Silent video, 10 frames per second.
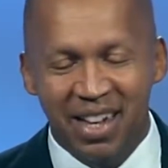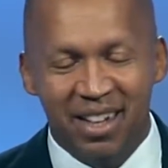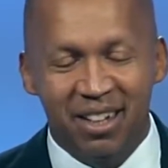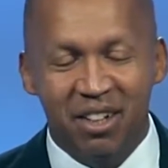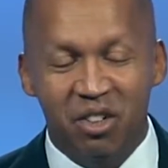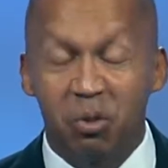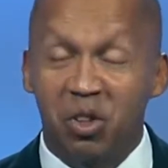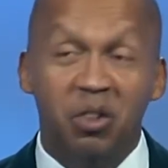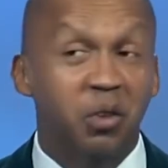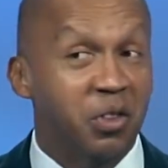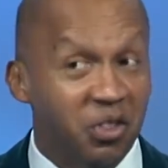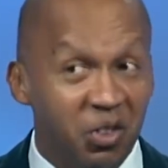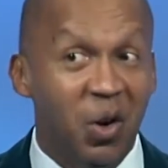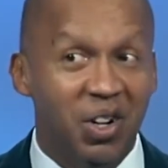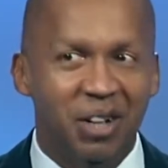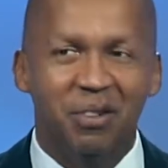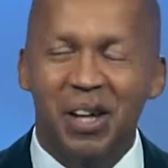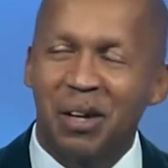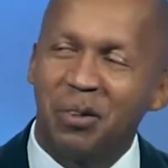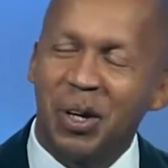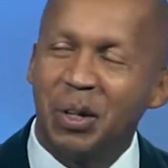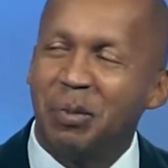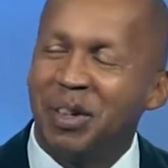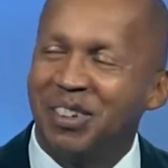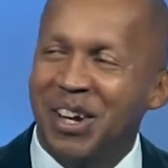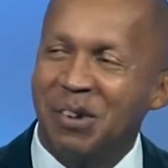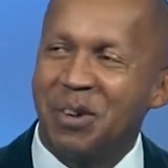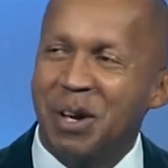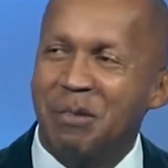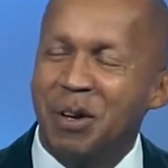Uh, she was also the start of a lot of arguments in our family.